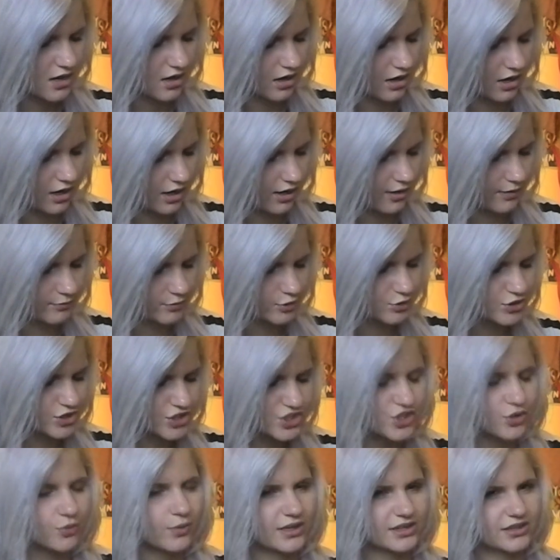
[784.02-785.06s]
You
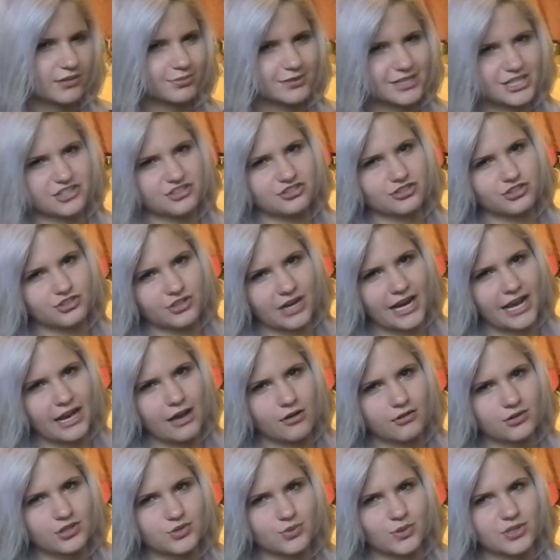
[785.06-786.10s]
just don't want the bleach to dry
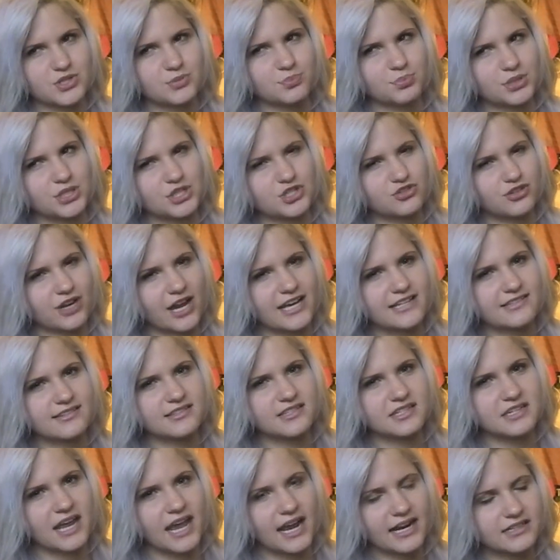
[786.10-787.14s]
out, because once bleach dries,
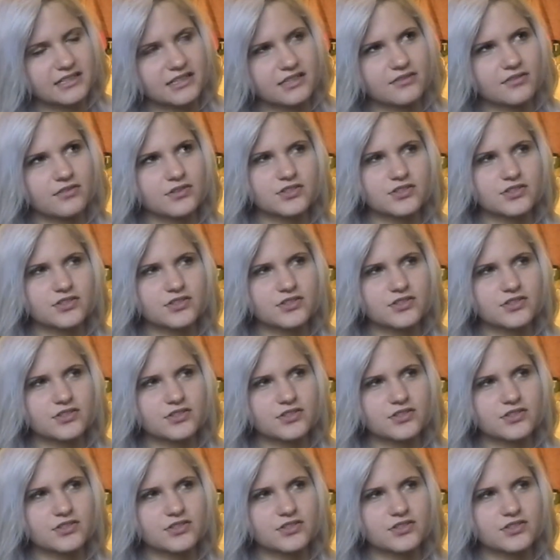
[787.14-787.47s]
it's inactive.